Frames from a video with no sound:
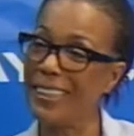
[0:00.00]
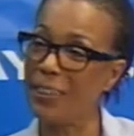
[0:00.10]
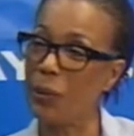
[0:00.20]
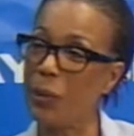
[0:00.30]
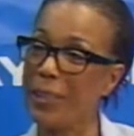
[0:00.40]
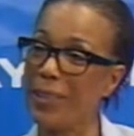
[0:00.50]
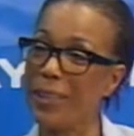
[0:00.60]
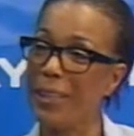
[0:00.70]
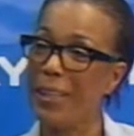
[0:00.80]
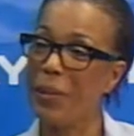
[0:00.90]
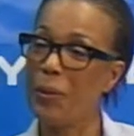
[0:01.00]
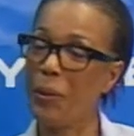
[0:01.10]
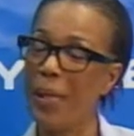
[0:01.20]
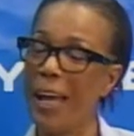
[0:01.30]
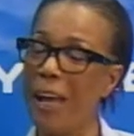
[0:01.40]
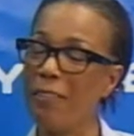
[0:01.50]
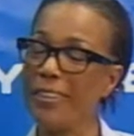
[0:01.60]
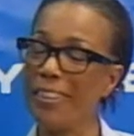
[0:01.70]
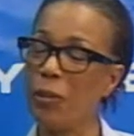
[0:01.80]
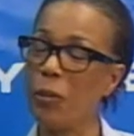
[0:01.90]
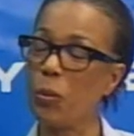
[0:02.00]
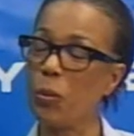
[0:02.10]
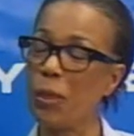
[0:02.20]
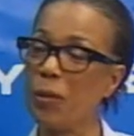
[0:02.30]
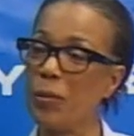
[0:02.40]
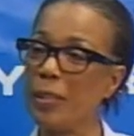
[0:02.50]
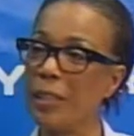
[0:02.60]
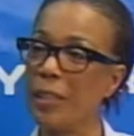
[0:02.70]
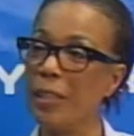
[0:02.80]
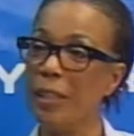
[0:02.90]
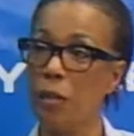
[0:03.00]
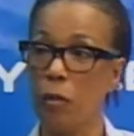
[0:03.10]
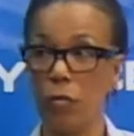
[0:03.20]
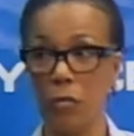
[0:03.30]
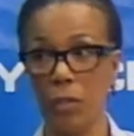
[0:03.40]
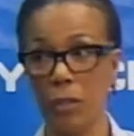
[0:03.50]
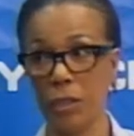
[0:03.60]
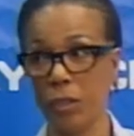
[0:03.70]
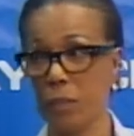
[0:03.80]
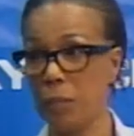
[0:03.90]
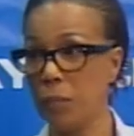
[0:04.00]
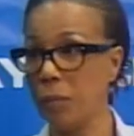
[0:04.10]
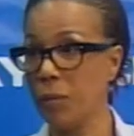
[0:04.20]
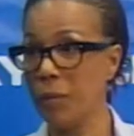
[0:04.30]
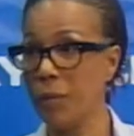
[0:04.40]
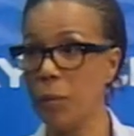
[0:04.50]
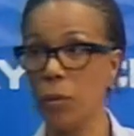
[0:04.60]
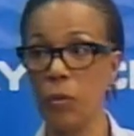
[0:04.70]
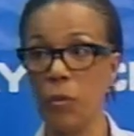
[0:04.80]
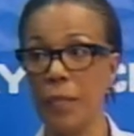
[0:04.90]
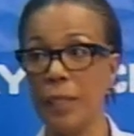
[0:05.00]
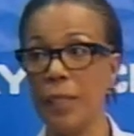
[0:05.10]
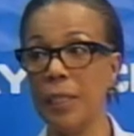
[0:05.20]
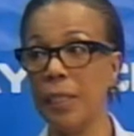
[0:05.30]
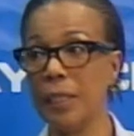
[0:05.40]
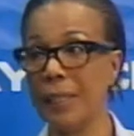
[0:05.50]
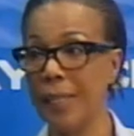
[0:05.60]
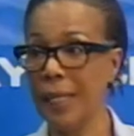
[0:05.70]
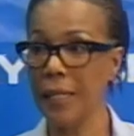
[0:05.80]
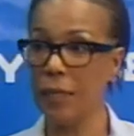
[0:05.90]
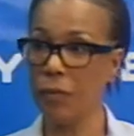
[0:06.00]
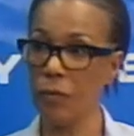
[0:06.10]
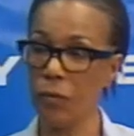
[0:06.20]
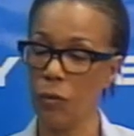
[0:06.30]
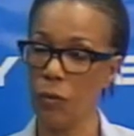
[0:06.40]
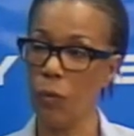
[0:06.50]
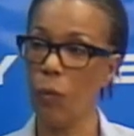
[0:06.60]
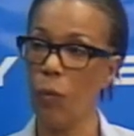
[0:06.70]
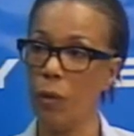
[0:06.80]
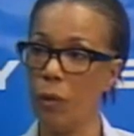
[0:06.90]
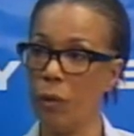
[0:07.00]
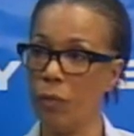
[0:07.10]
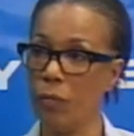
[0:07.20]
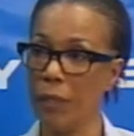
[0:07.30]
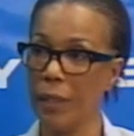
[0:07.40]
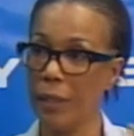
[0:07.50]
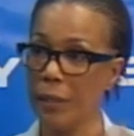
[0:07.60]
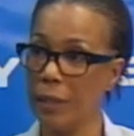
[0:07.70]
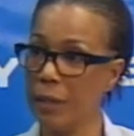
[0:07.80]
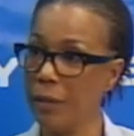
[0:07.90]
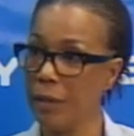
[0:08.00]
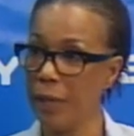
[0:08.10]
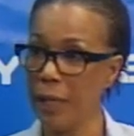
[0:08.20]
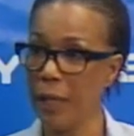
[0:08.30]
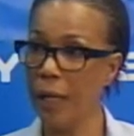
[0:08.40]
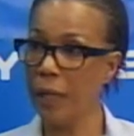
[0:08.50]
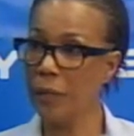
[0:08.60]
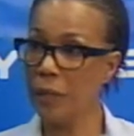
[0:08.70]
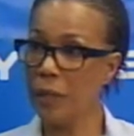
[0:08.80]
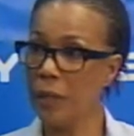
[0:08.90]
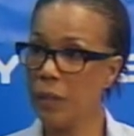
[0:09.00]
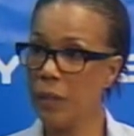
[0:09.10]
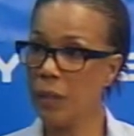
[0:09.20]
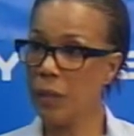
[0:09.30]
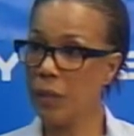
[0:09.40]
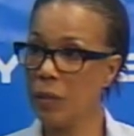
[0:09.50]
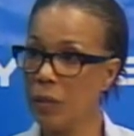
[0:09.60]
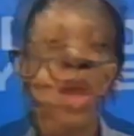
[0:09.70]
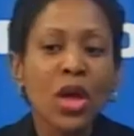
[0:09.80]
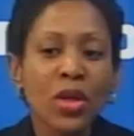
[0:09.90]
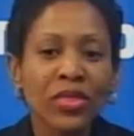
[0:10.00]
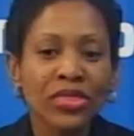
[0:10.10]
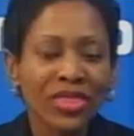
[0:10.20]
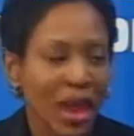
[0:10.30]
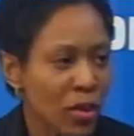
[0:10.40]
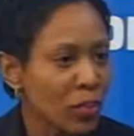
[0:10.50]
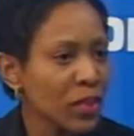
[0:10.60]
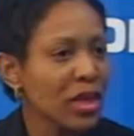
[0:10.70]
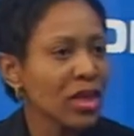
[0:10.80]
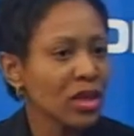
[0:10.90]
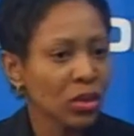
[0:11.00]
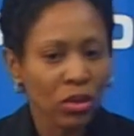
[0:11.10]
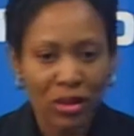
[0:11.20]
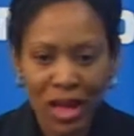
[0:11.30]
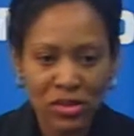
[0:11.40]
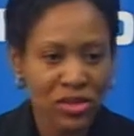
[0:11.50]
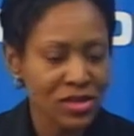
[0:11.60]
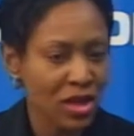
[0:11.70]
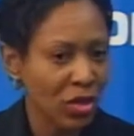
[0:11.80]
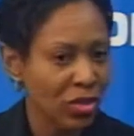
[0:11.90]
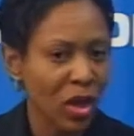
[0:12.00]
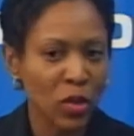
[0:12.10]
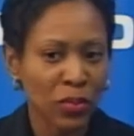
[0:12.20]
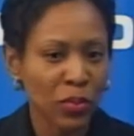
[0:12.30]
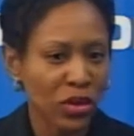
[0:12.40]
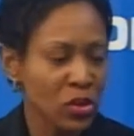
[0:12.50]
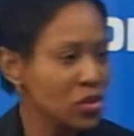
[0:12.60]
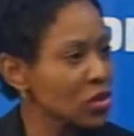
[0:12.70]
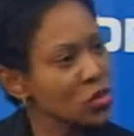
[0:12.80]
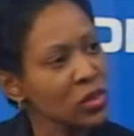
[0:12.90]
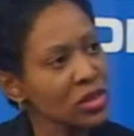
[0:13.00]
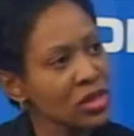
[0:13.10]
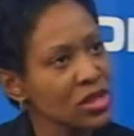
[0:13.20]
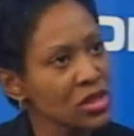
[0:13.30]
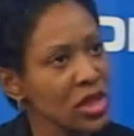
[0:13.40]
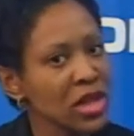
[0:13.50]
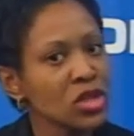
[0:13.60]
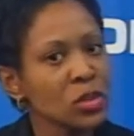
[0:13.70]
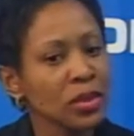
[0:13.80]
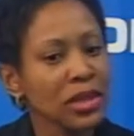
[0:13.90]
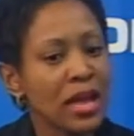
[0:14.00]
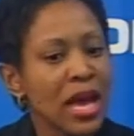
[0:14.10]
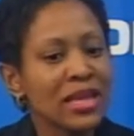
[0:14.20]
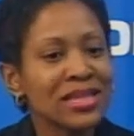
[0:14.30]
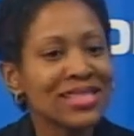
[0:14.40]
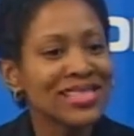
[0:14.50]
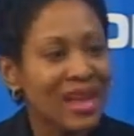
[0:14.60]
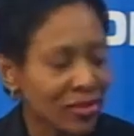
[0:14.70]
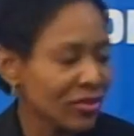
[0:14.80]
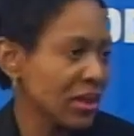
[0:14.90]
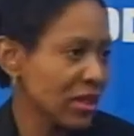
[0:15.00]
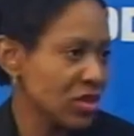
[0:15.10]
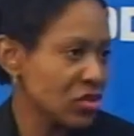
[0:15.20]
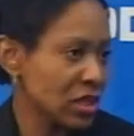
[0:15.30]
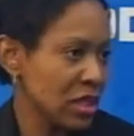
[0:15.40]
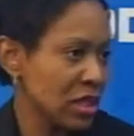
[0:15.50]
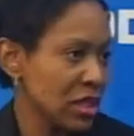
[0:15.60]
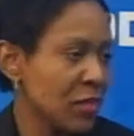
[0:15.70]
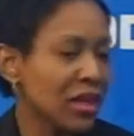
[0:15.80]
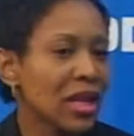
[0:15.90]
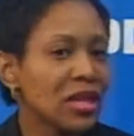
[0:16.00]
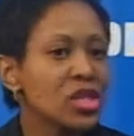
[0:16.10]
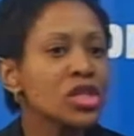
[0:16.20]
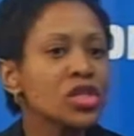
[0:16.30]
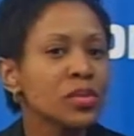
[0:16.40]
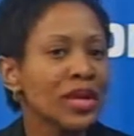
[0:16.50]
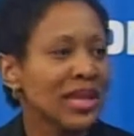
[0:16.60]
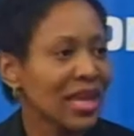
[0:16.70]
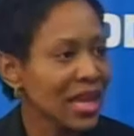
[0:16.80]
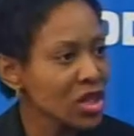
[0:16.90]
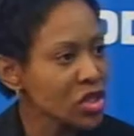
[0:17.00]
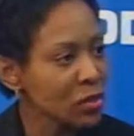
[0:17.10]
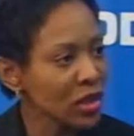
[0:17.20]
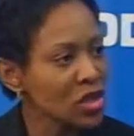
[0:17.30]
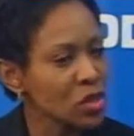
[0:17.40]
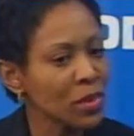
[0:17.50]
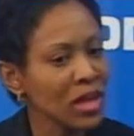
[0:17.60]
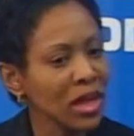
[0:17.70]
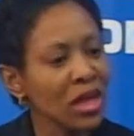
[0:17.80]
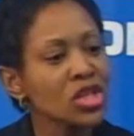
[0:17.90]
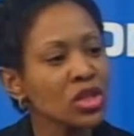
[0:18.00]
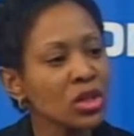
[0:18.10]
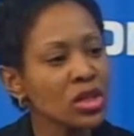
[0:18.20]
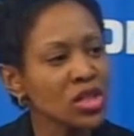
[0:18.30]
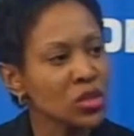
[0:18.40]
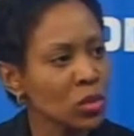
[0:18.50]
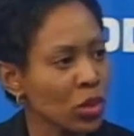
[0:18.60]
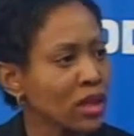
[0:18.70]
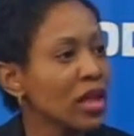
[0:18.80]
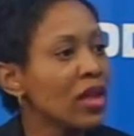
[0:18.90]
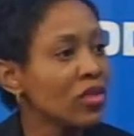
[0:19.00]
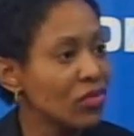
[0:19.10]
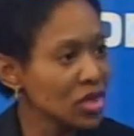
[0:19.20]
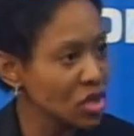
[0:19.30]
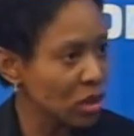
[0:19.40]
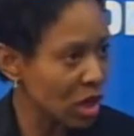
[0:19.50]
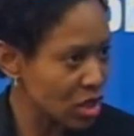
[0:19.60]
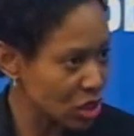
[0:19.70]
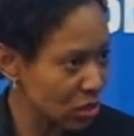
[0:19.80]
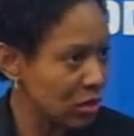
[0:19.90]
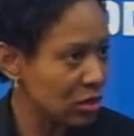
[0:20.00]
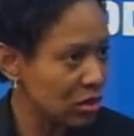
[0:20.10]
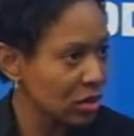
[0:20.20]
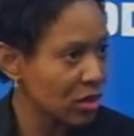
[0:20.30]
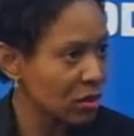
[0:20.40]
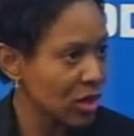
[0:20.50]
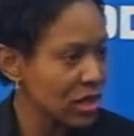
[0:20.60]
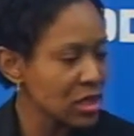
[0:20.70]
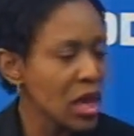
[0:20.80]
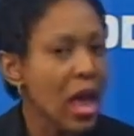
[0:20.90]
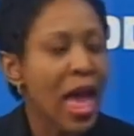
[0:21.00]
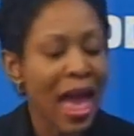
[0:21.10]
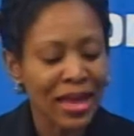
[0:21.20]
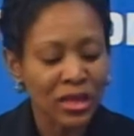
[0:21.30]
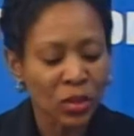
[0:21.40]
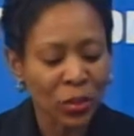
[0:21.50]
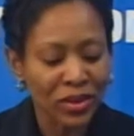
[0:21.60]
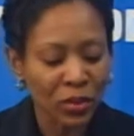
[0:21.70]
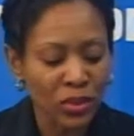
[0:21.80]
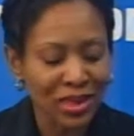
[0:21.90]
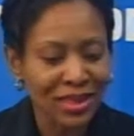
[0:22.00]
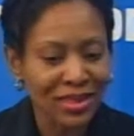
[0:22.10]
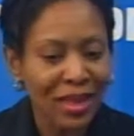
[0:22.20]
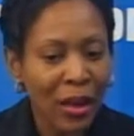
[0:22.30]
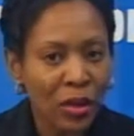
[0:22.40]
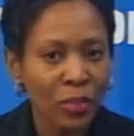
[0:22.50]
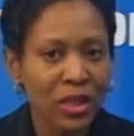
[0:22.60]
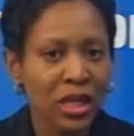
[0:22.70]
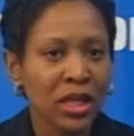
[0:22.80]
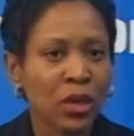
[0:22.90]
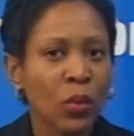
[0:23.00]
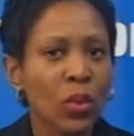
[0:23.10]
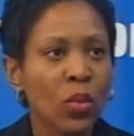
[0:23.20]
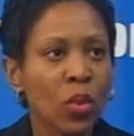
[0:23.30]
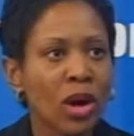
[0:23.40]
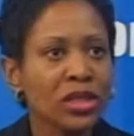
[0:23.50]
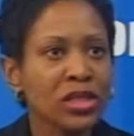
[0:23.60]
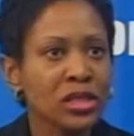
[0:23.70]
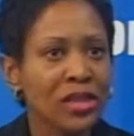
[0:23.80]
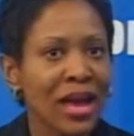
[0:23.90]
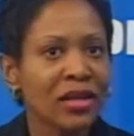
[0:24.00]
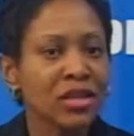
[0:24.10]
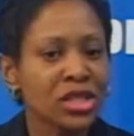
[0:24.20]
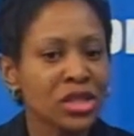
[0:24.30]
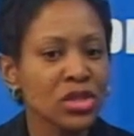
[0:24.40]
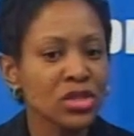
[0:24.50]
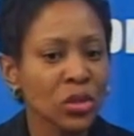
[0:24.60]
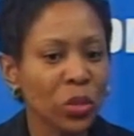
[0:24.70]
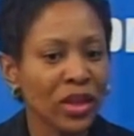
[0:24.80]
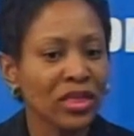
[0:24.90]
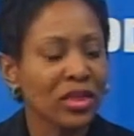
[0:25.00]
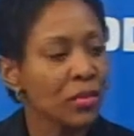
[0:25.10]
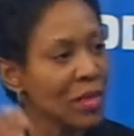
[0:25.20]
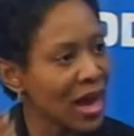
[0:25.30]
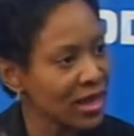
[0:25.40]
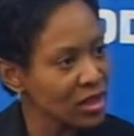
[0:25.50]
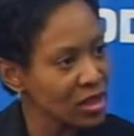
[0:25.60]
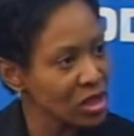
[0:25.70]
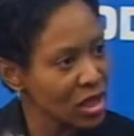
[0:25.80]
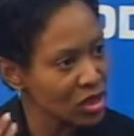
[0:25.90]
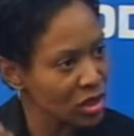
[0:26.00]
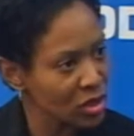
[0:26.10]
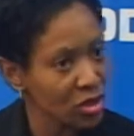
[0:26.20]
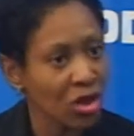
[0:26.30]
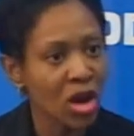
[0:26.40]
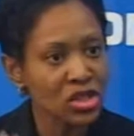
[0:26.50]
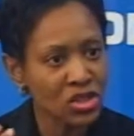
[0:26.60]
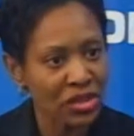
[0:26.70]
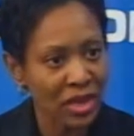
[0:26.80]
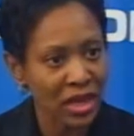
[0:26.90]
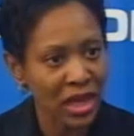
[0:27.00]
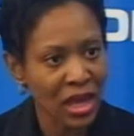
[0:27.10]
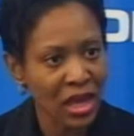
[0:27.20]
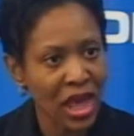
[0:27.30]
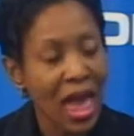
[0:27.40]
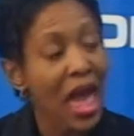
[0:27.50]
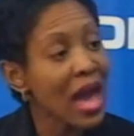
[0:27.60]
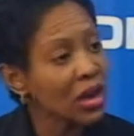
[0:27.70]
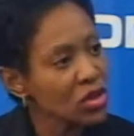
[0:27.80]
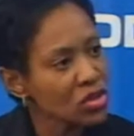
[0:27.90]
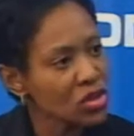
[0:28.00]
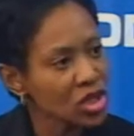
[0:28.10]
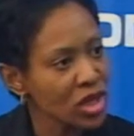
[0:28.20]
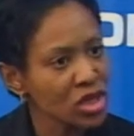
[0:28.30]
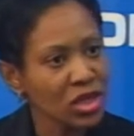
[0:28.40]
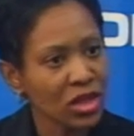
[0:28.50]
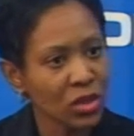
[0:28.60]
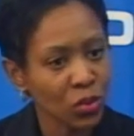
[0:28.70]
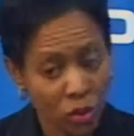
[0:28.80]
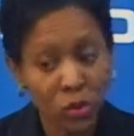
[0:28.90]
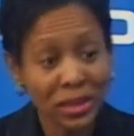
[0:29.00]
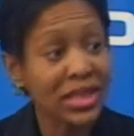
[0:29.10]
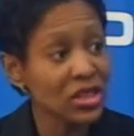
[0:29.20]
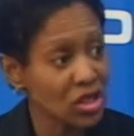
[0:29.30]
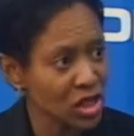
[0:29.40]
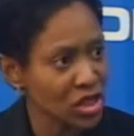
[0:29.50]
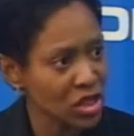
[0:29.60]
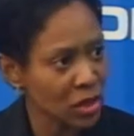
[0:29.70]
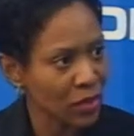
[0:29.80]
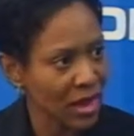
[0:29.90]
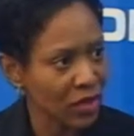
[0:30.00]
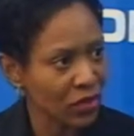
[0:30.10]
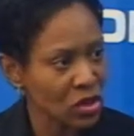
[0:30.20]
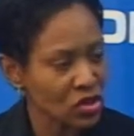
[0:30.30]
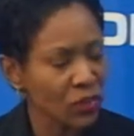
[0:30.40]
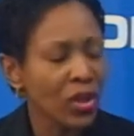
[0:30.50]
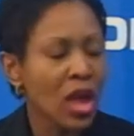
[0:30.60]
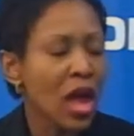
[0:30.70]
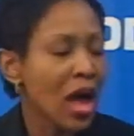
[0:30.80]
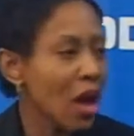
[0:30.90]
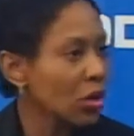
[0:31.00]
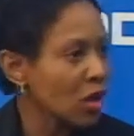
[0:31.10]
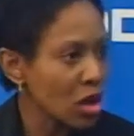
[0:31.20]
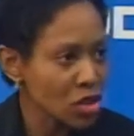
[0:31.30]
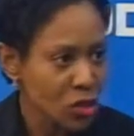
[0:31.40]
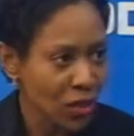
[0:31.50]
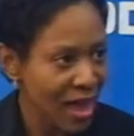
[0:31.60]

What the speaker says: disorder, do they have to go through counseling for a certain period of time, or do they need to stay in it for the whole of their, their life? That's a good question. Therapy or counseling, psychotherapy, we use those words interchangeably, definitely is needed. I mean, in addition to medication, because the medication only deals with what? The physiological, right? And with therapy, we want that deals with the mind, changing your thoughts, your thinking, and also changing, which would lead to changing the behaviors. How long should we